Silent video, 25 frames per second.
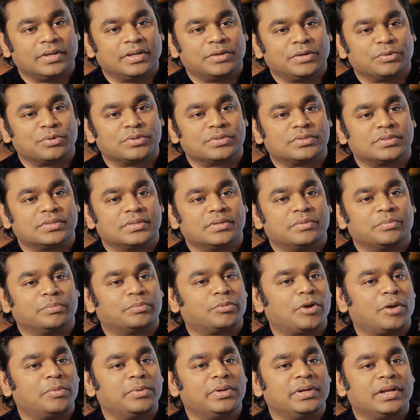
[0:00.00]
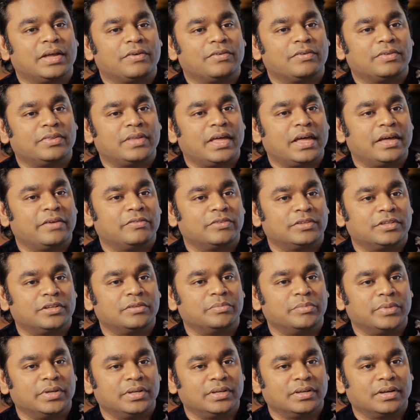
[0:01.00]
It was probably never there
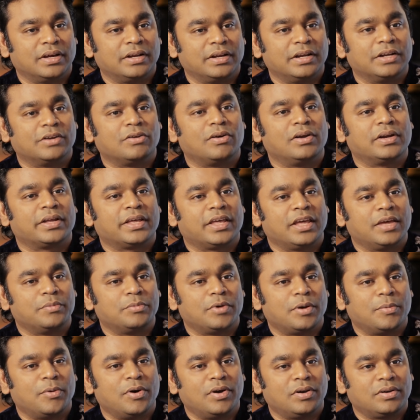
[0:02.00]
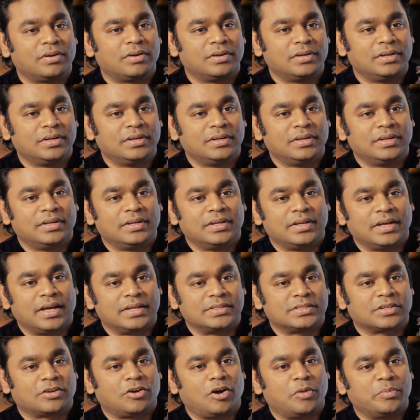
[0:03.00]
within me. And it all came about
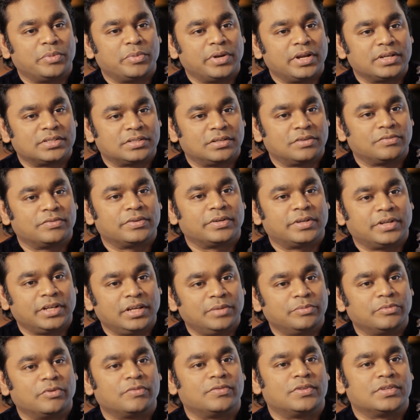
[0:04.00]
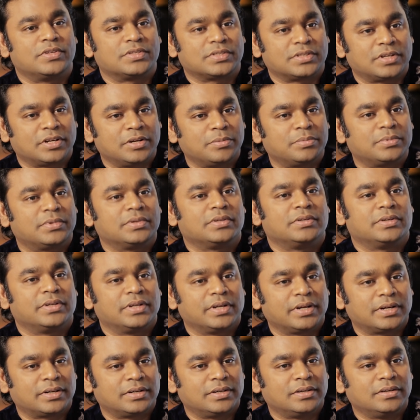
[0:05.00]
as a combination of a team of the script,
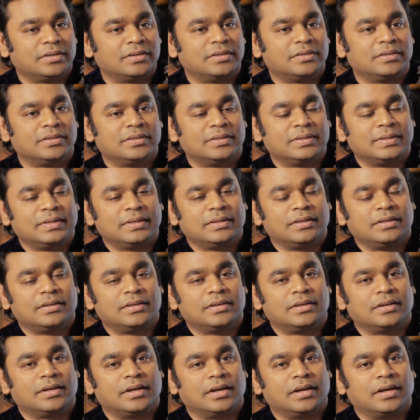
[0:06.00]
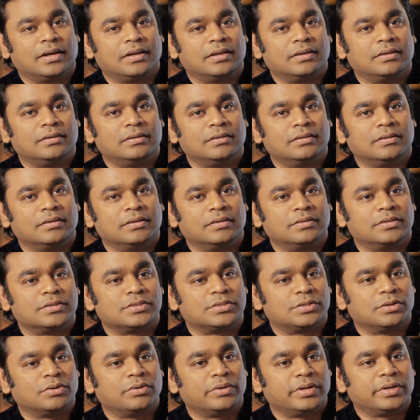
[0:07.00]
director, and the
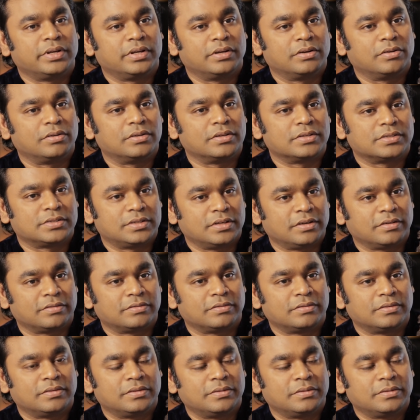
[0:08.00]
story and all the stuff.